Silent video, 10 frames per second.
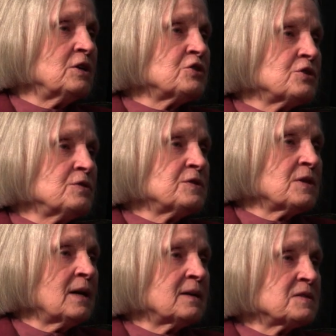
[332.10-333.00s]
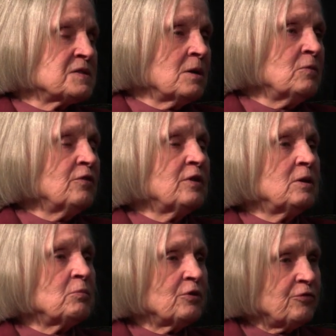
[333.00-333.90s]
issues that some of
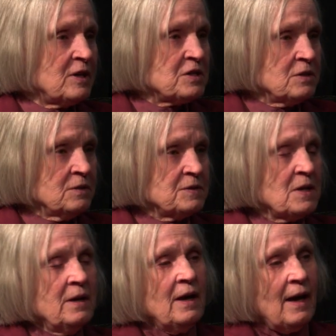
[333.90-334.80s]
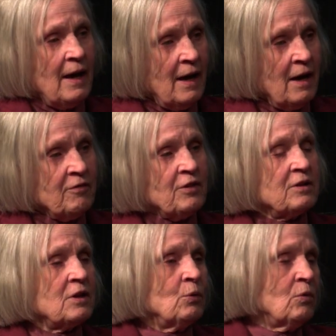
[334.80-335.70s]
the professionals have
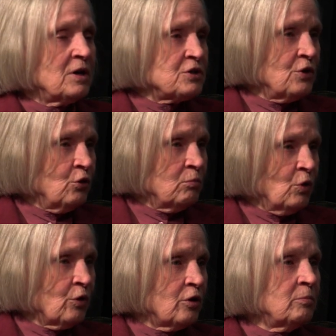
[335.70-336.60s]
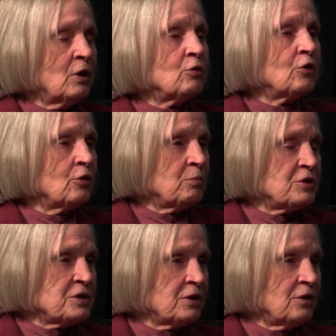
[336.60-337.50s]
that they want to know more about their
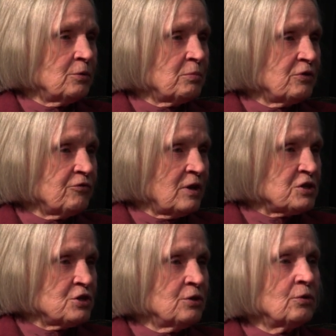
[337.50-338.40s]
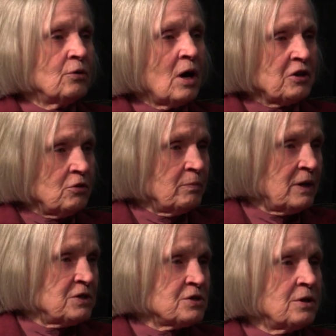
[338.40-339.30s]
particular profession or
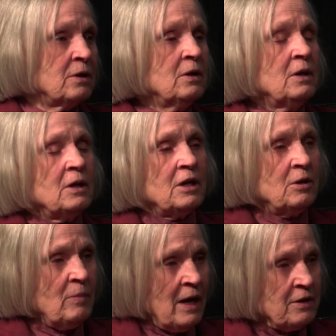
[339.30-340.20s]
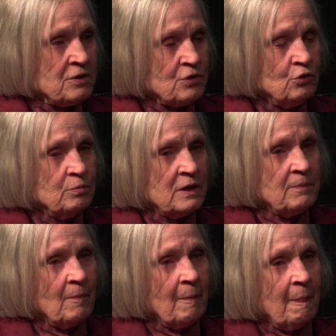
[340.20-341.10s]
occupation in Manitoba.
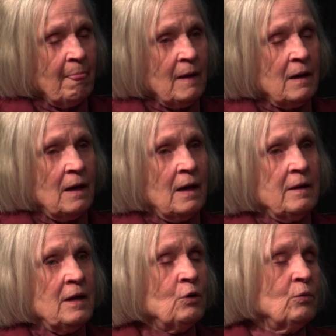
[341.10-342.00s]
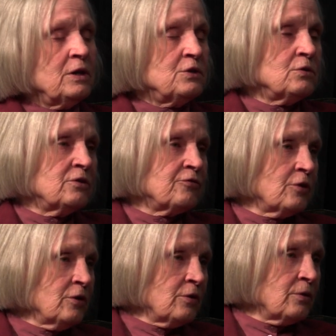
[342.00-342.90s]
And then we do a
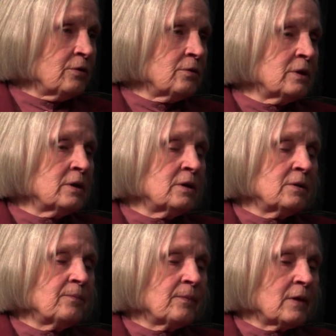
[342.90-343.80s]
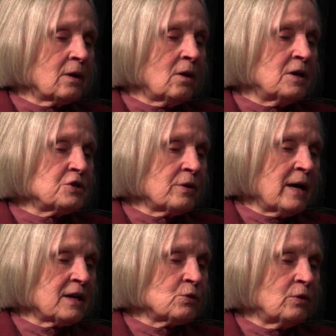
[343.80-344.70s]
further
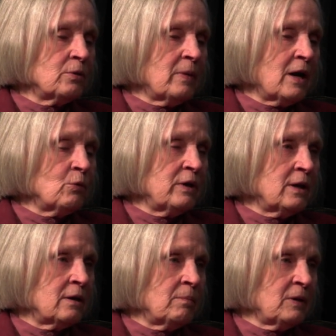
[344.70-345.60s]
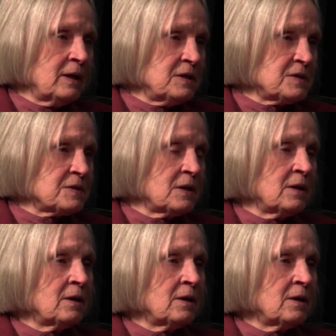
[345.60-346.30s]
contract whereby we place